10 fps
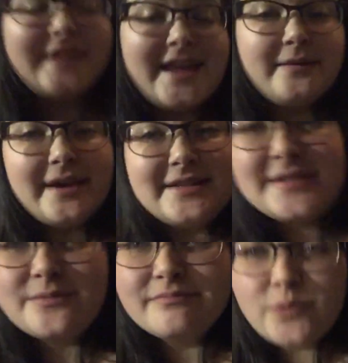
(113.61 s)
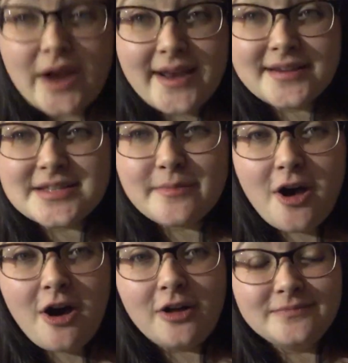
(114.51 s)
anyways, we're heading to the
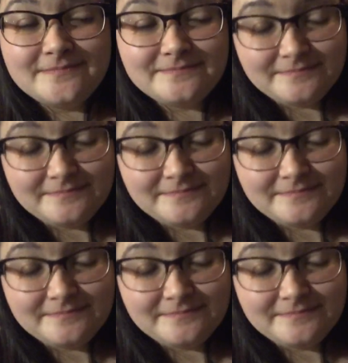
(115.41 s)
mall.